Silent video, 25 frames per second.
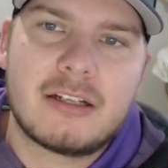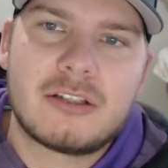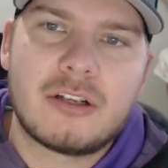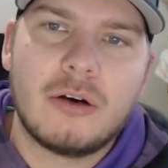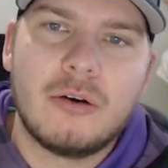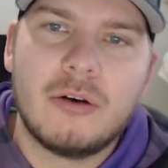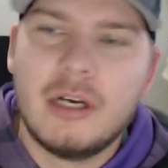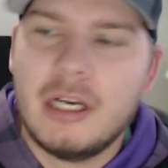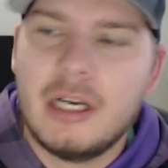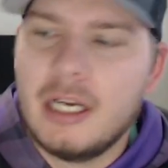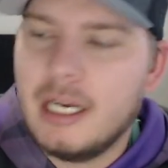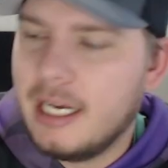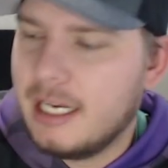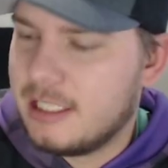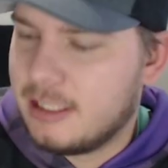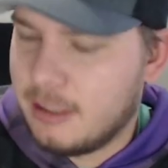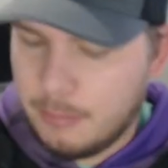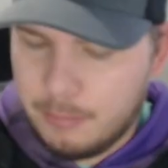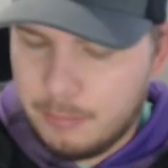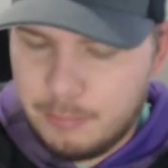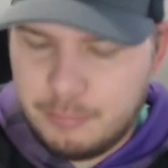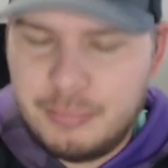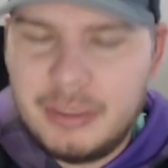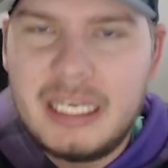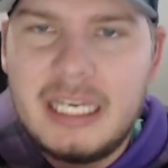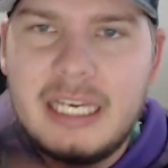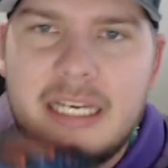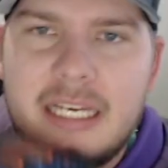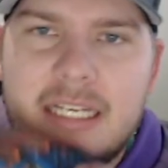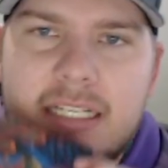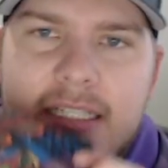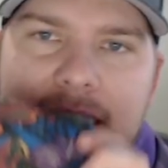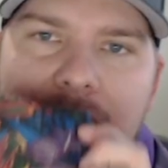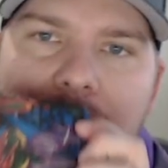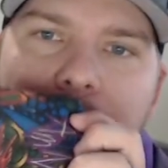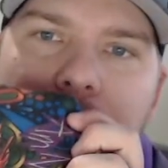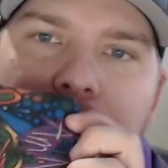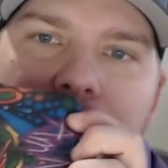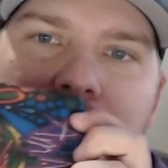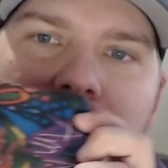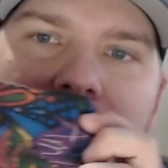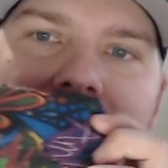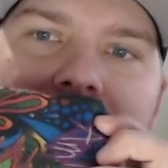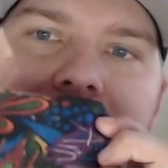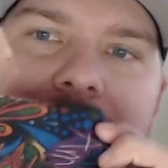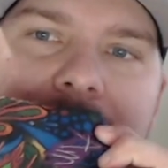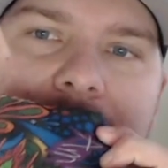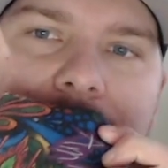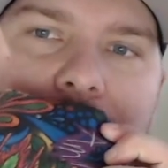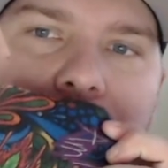So it's a big template.
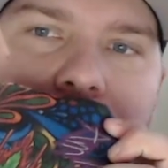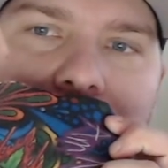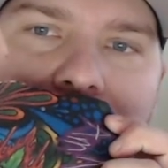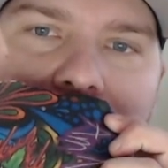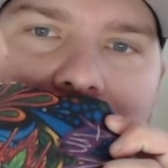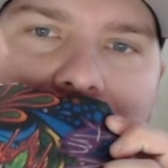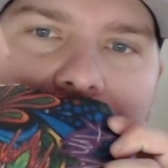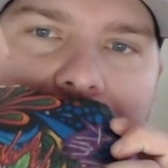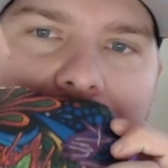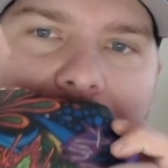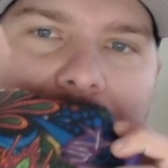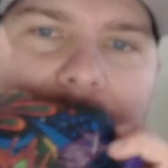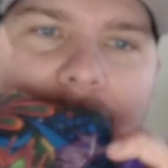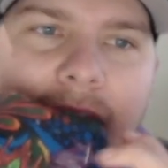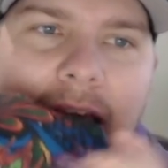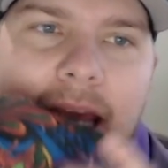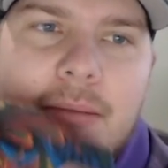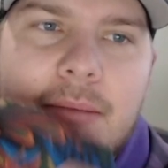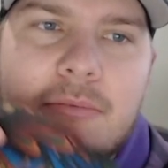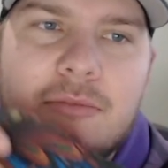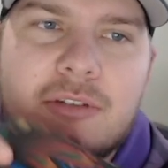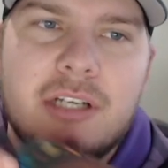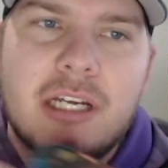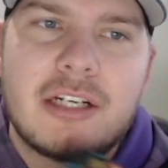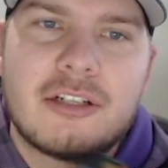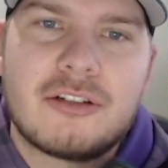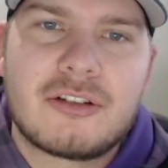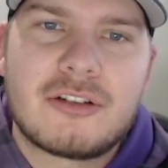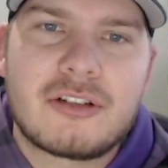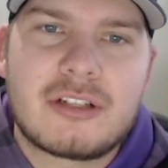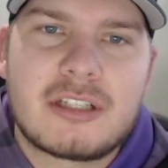It's similar to like a game changer.